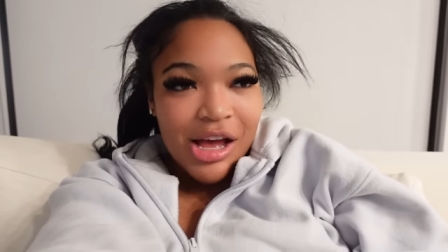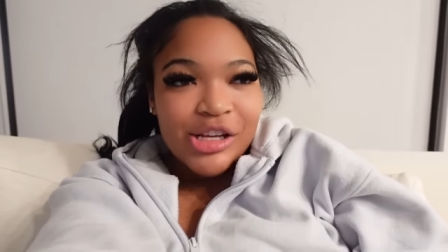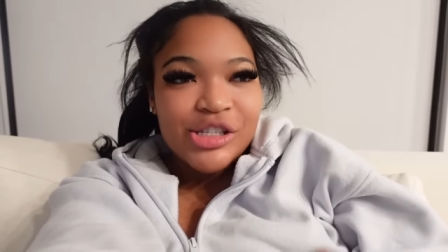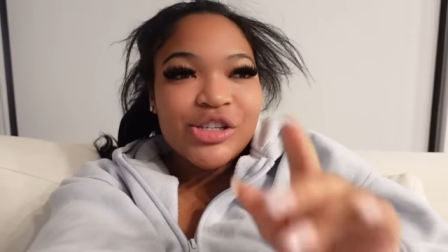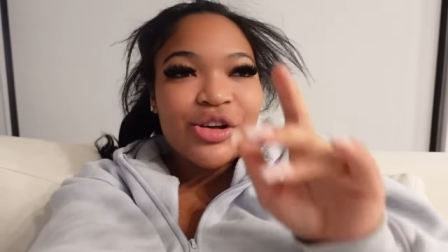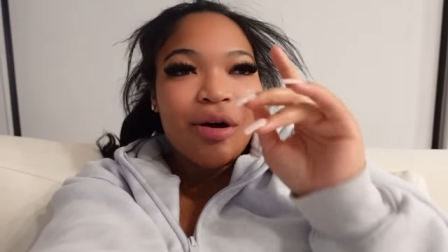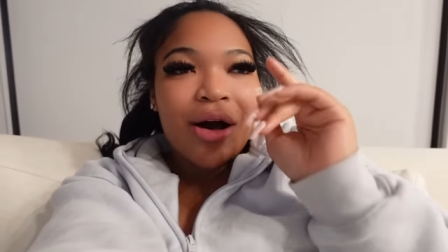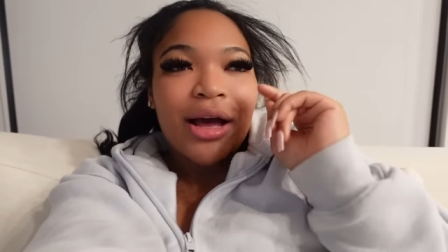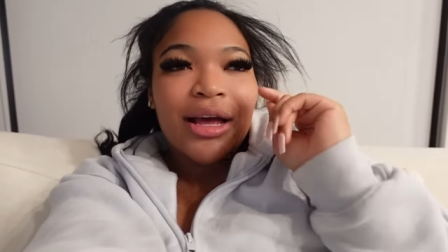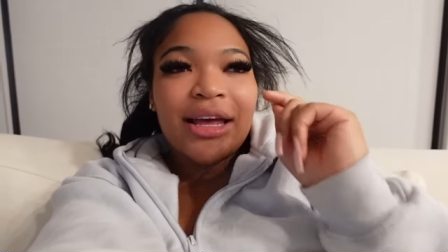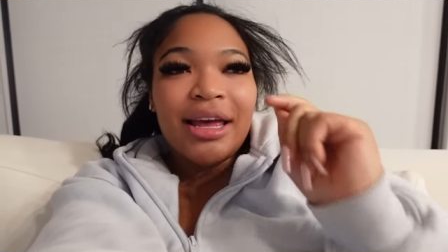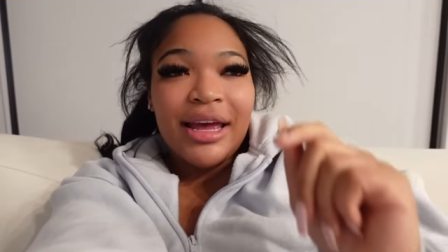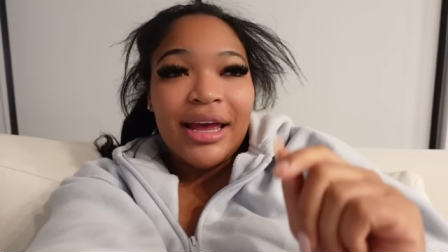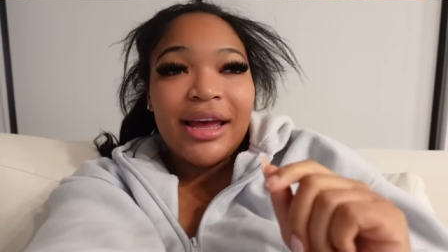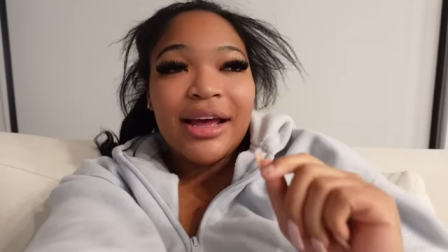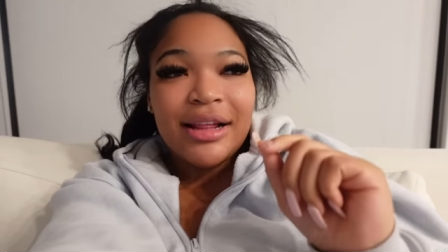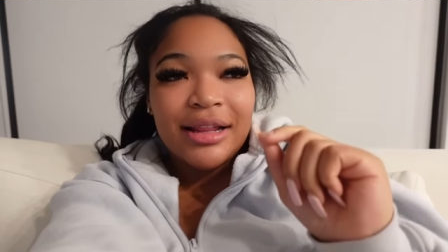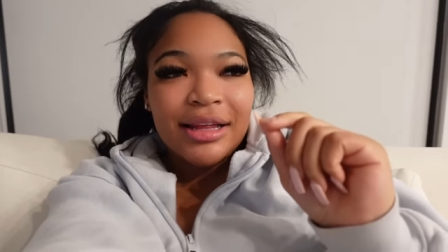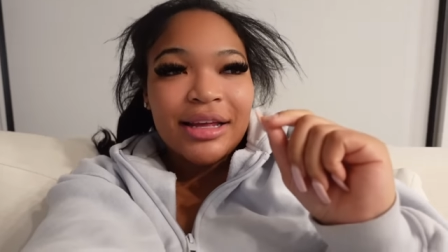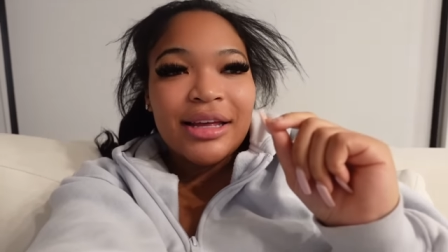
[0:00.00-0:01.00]
So I
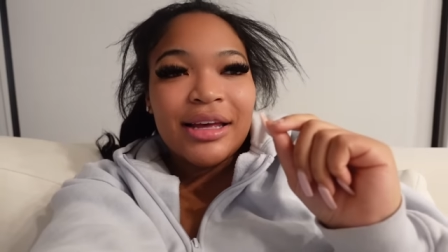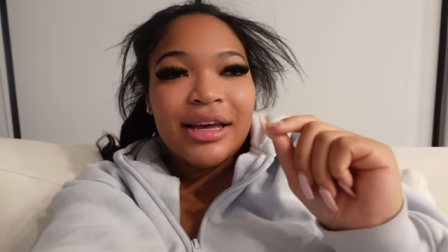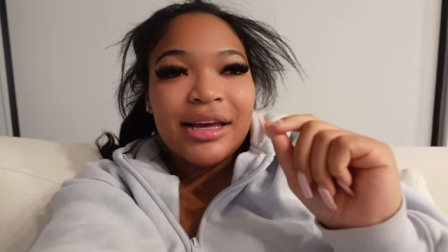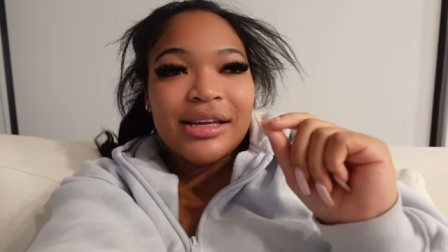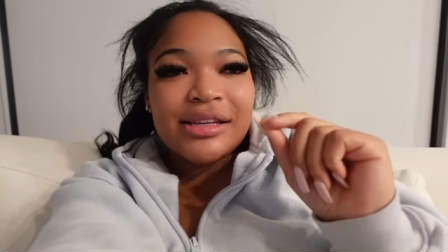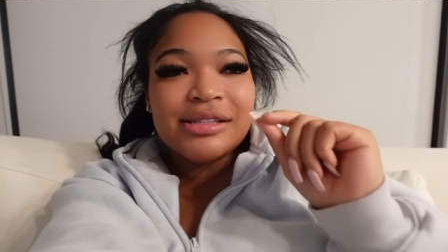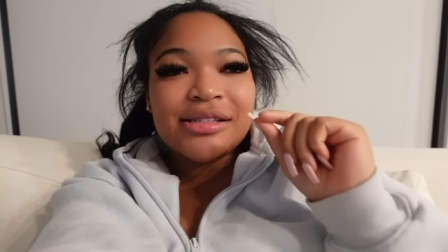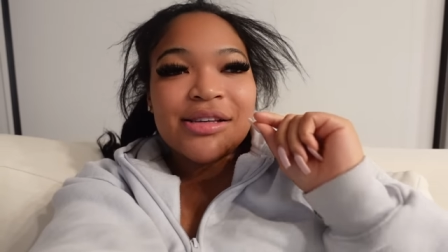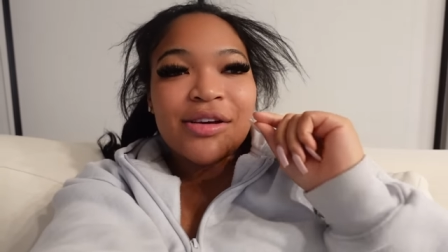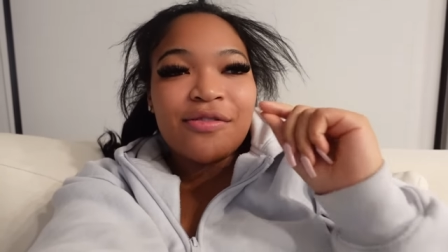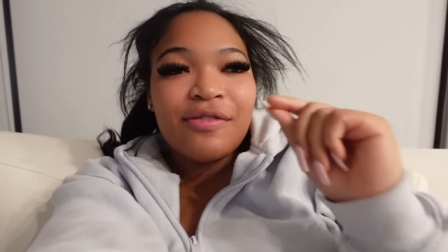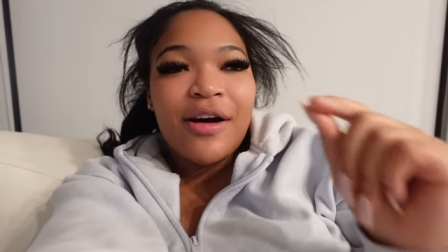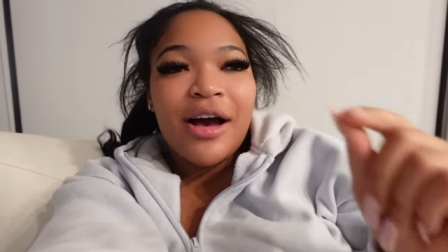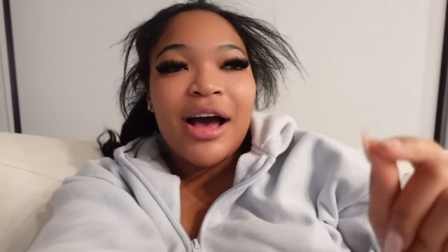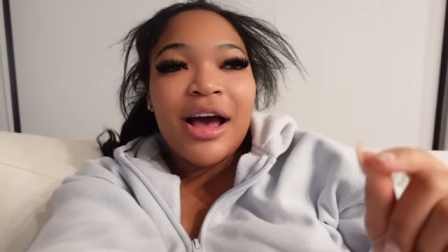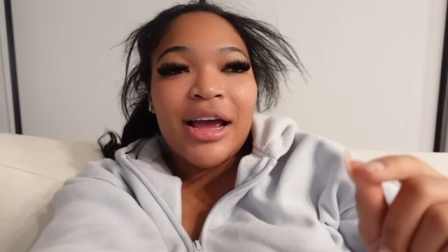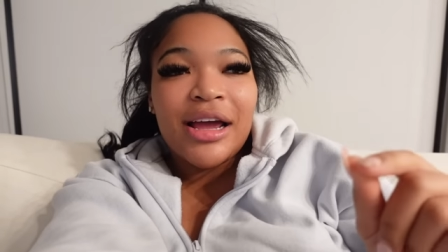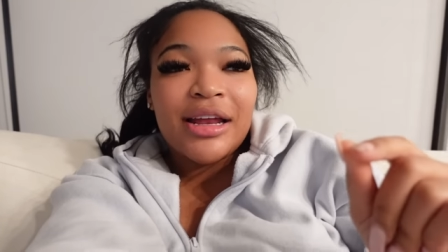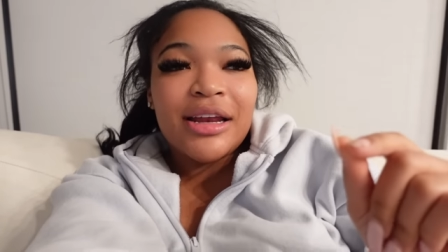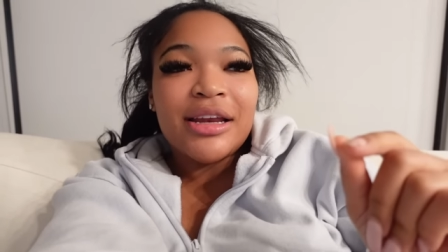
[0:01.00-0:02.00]
can't click it to
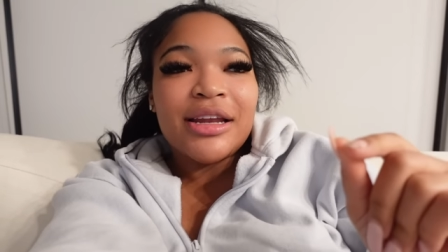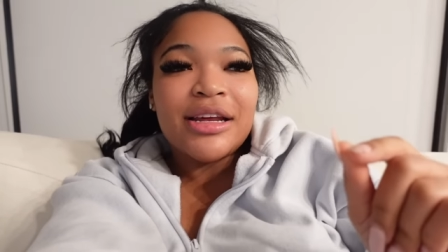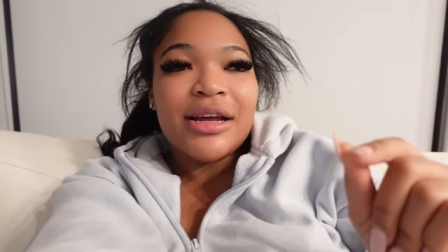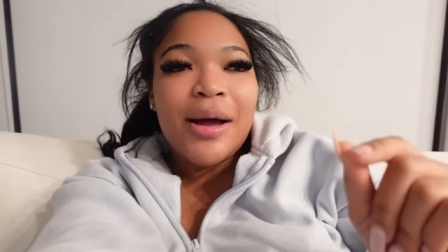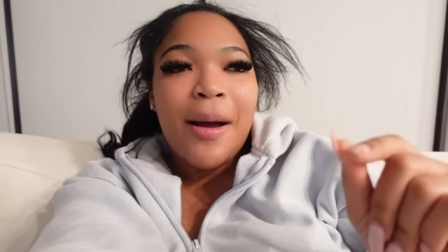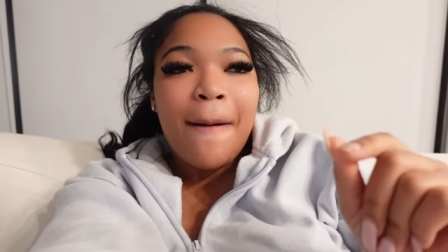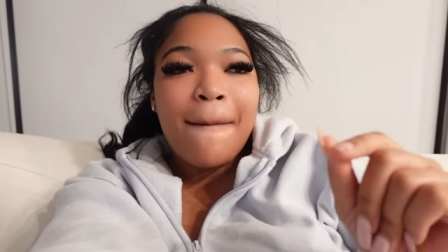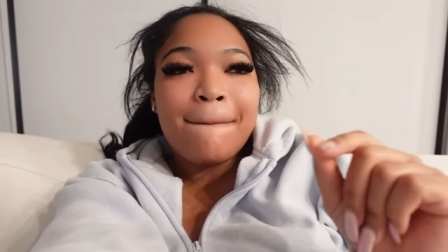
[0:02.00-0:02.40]
find